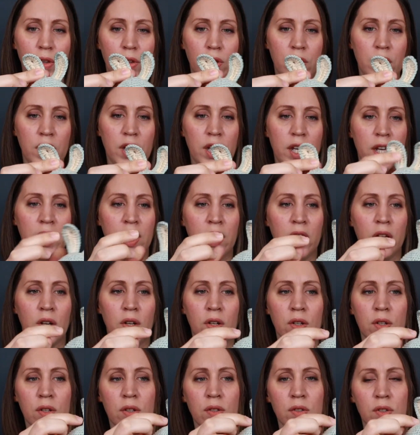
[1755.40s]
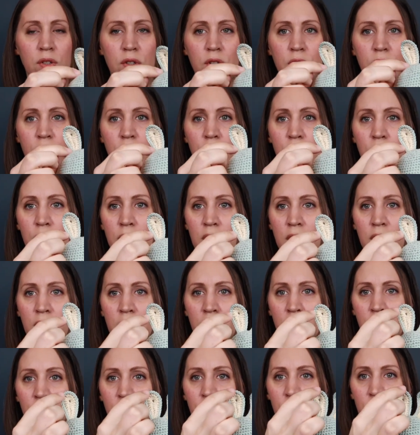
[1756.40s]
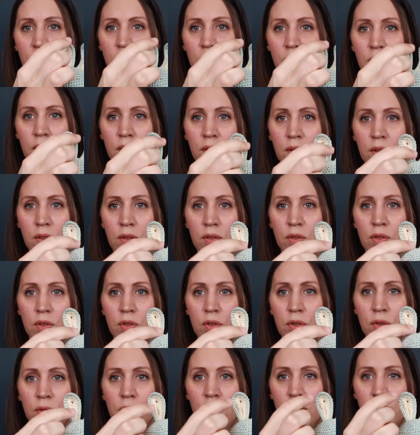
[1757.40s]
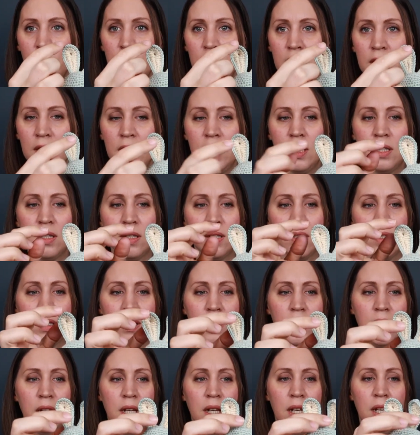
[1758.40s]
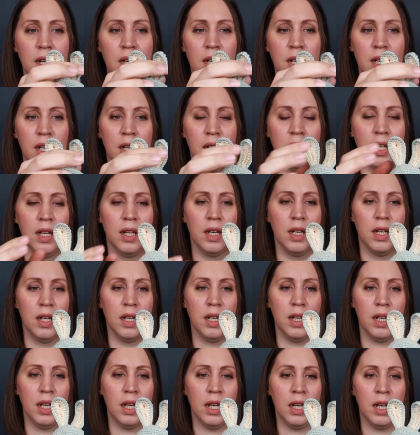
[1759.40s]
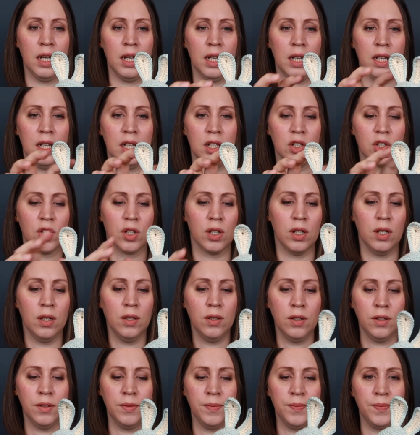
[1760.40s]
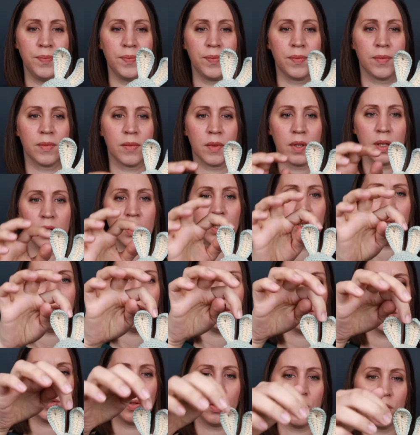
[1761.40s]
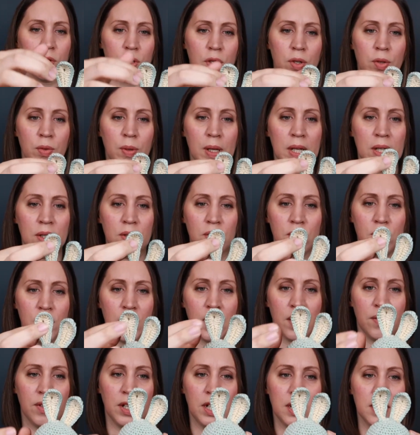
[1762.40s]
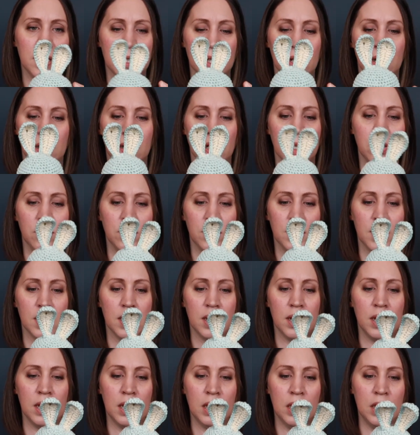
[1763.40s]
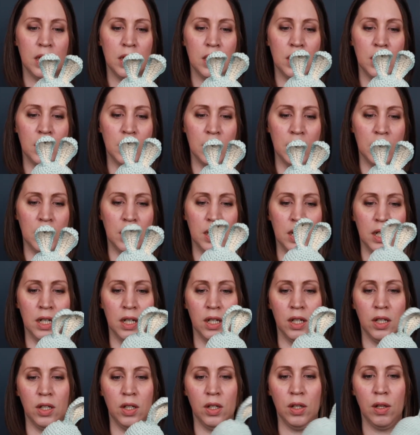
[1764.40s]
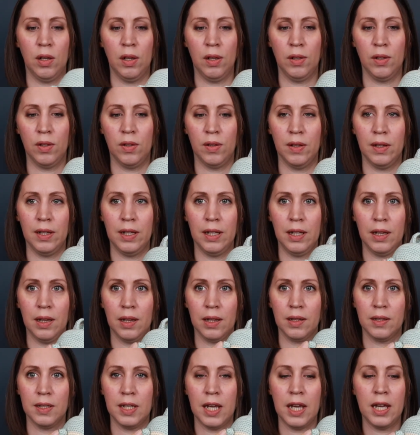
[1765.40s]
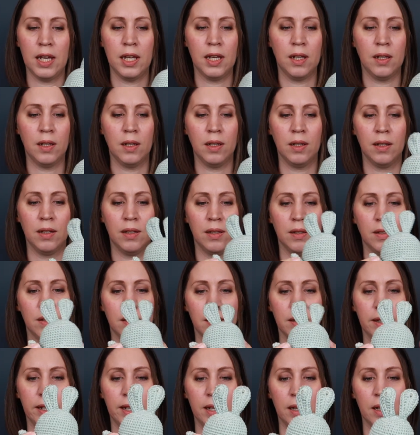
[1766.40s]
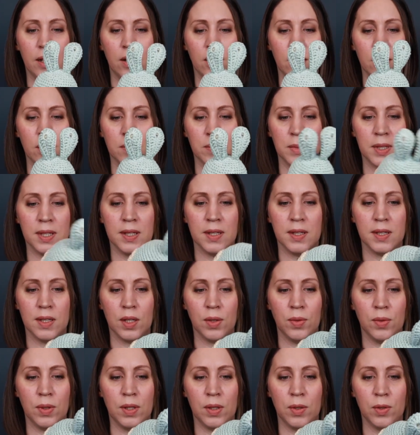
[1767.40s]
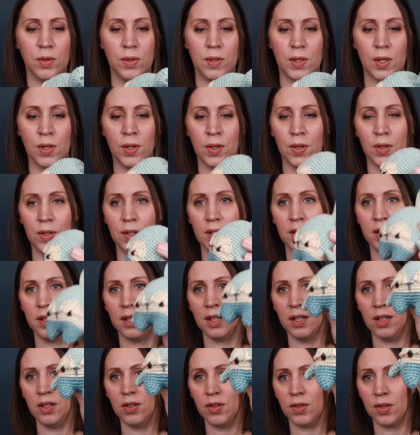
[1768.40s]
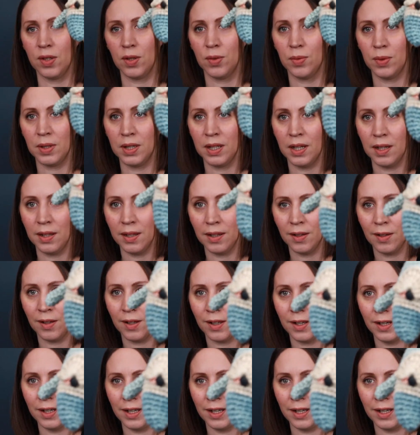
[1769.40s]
the ears. You do kind of 2 of these in each color. You crochet around so you have an inside and outside. Little tail, little arms, and sew those on, and then you sew on the